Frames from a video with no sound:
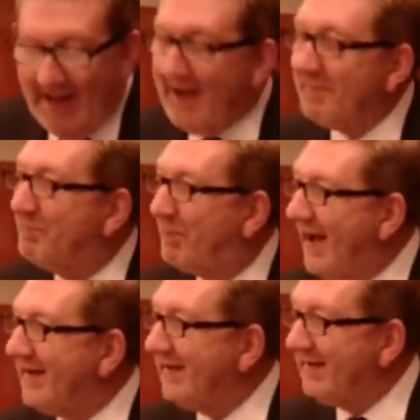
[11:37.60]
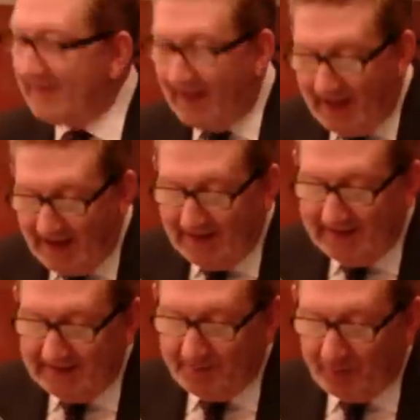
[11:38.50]
And banning the
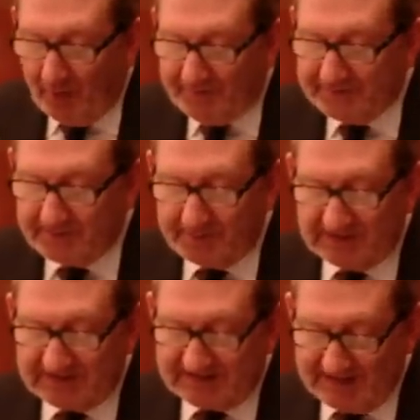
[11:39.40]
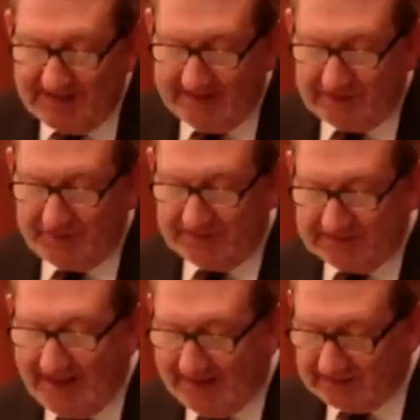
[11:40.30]
highly profitable search for
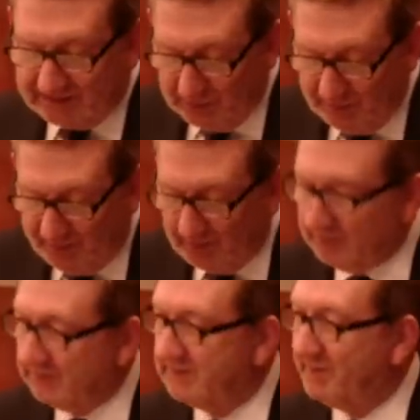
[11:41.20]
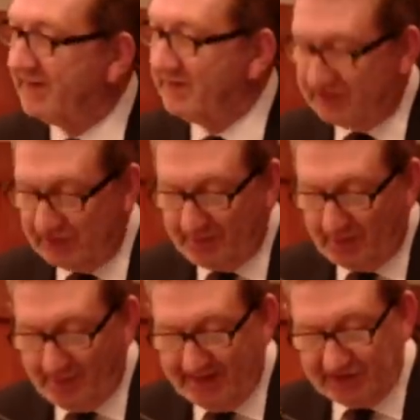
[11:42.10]
tax loopholes by the super
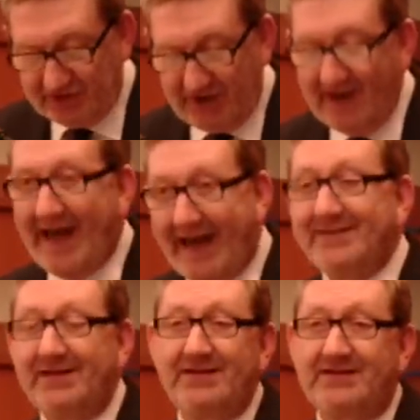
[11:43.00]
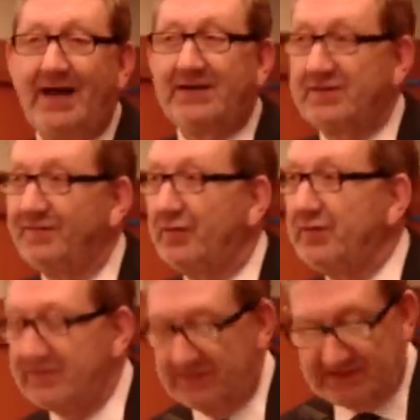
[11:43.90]
rich, ending tax
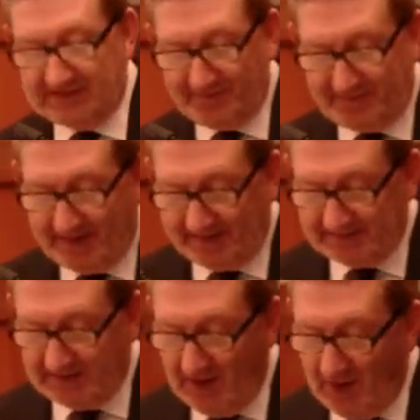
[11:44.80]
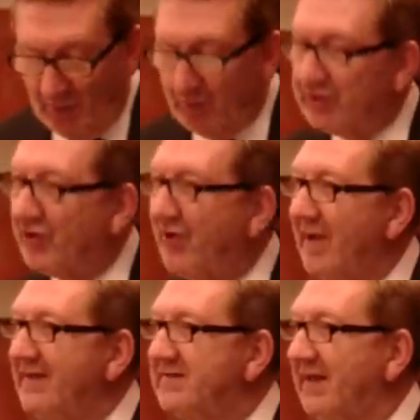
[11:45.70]
avoidance in effect, would
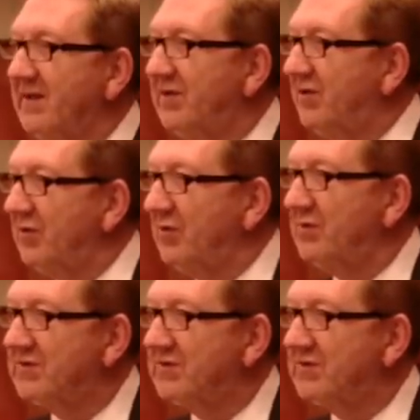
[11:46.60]
create a huge